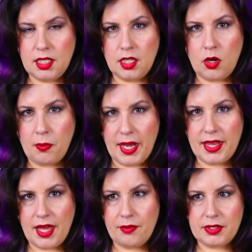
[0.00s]
in a
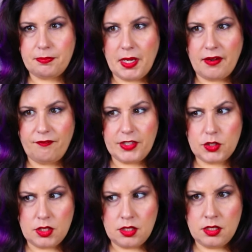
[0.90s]
way that was
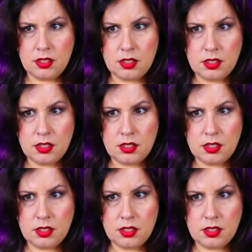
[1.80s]
beneficial?